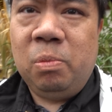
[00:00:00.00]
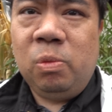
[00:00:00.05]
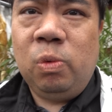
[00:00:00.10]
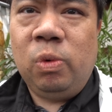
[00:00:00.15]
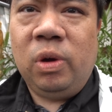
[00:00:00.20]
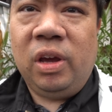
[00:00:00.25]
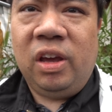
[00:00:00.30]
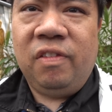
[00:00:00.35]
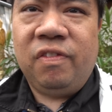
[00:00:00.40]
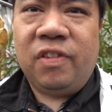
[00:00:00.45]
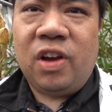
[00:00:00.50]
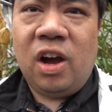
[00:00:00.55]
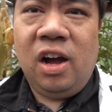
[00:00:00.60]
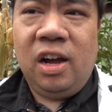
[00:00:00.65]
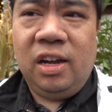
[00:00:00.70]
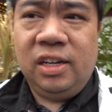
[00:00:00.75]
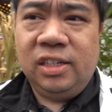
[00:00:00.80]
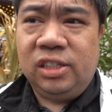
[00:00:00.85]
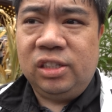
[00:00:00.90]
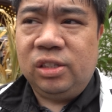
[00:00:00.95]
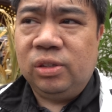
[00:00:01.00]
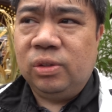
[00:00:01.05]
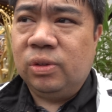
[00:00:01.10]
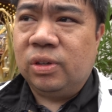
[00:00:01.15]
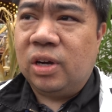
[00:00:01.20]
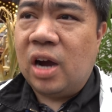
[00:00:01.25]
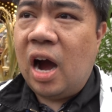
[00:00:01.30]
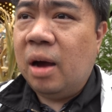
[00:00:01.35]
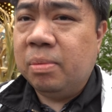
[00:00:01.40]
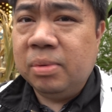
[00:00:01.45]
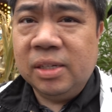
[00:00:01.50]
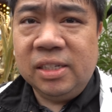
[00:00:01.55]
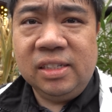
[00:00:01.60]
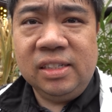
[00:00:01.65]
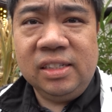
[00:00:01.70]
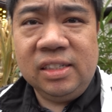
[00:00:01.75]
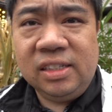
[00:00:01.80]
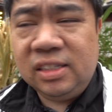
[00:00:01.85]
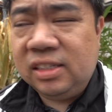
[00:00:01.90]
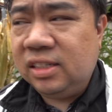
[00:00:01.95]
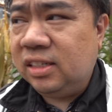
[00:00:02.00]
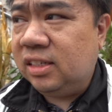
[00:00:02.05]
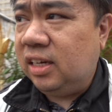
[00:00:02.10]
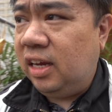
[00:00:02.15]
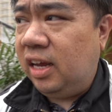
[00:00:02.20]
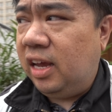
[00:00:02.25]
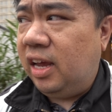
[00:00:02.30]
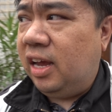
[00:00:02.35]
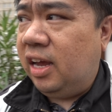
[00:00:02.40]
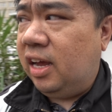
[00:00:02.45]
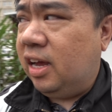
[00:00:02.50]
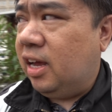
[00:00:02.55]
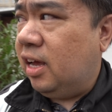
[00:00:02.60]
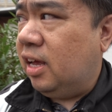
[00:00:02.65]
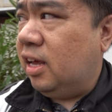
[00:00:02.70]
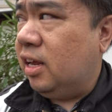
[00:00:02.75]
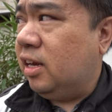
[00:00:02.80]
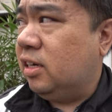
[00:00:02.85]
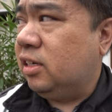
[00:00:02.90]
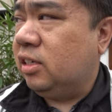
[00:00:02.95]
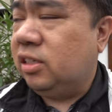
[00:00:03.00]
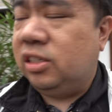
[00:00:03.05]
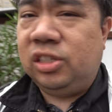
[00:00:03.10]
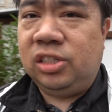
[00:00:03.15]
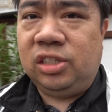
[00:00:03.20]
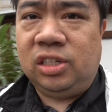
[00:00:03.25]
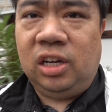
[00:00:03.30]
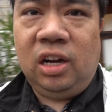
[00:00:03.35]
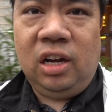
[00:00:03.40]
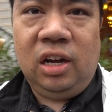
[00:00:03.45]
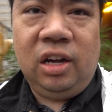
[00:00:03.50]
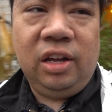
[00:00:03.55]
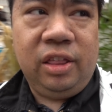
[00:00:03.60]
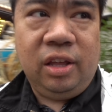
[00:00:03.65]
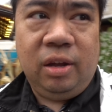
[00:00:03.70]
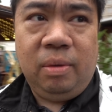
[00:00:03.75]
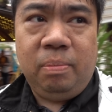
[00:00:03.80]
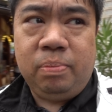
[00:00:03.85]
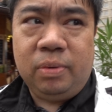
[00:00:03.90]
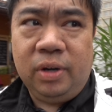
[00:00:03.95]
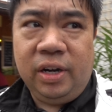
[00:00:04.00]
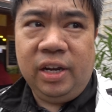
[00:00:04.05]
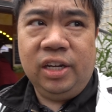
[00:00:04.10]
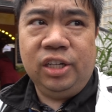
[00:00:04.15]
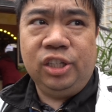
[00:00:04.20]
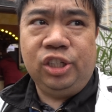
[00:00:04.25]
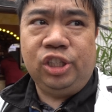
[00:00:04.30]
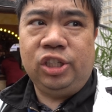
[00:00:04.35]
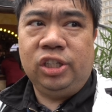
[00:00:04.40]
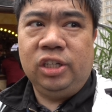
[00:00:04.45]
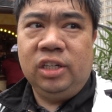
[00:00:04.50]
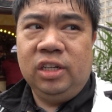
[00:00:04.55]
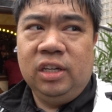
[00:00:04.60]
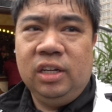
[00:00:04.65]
We've gone to Gablenz and saw the bridge.